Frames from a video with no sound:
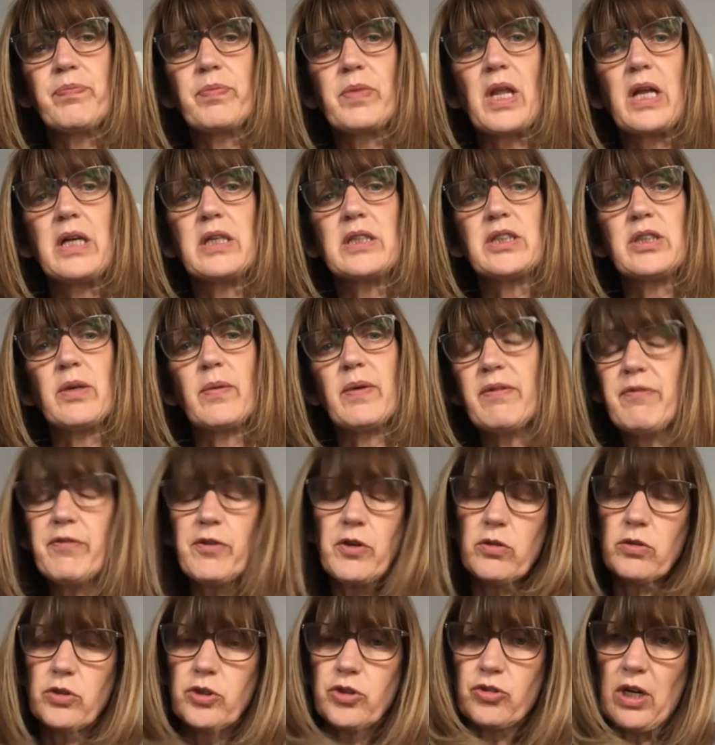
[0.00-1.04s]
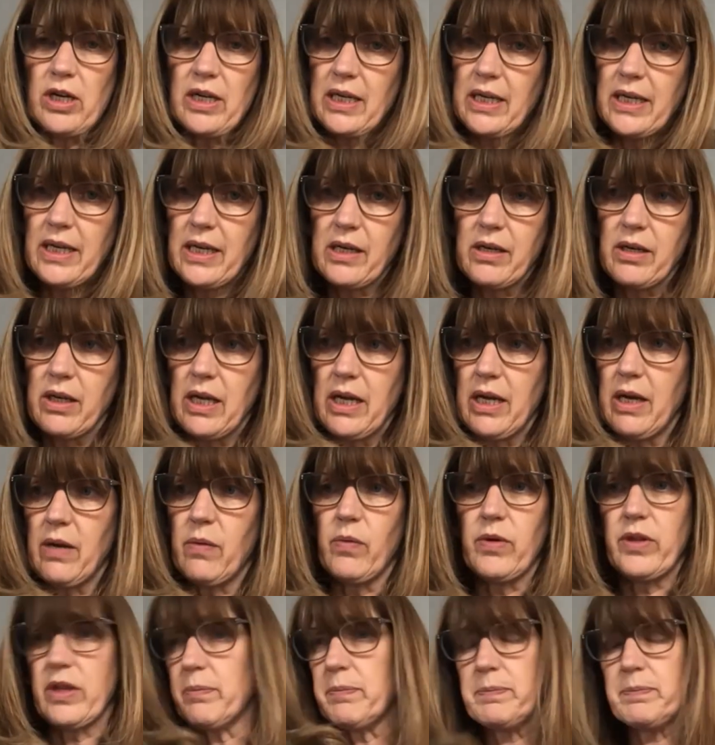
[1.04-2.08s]
So if you're struggling
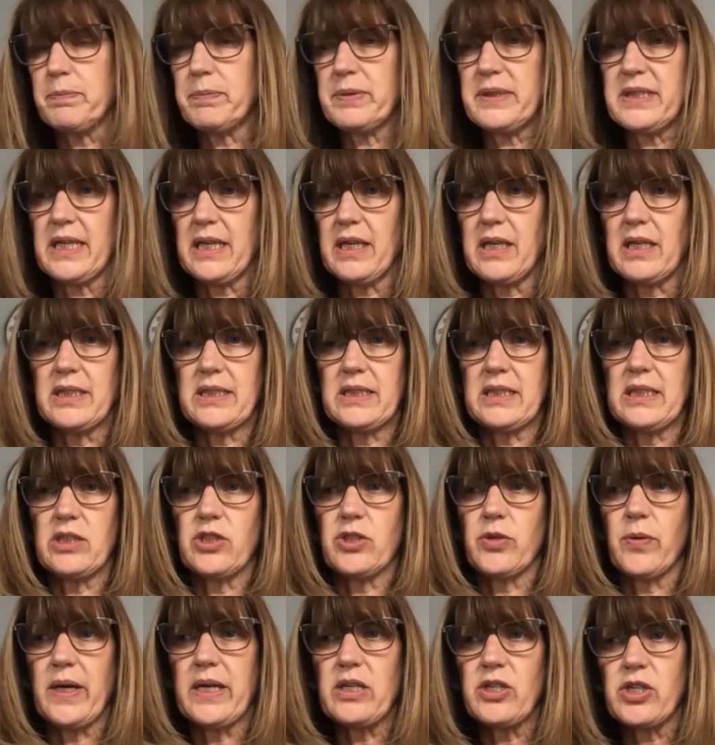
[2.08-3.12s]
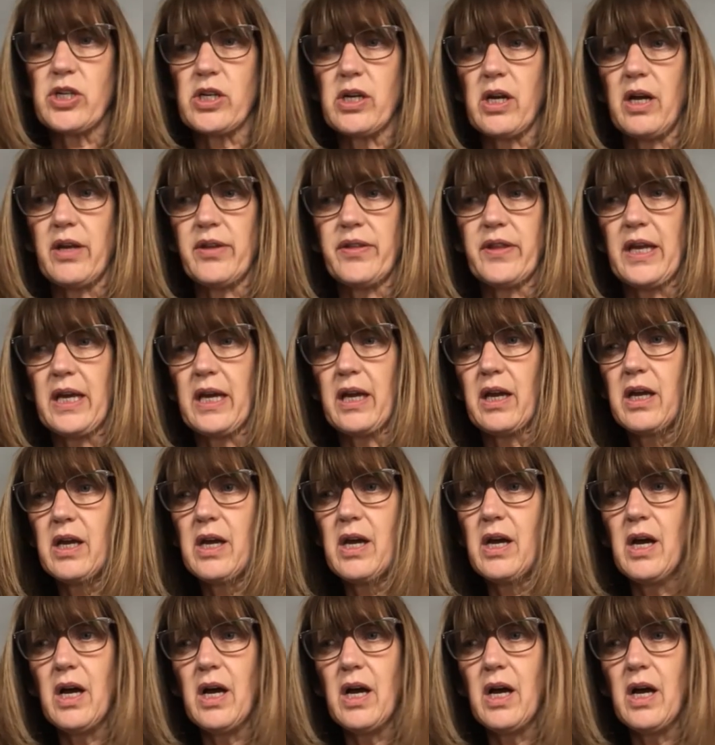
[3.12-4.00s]
with a particular situation, I think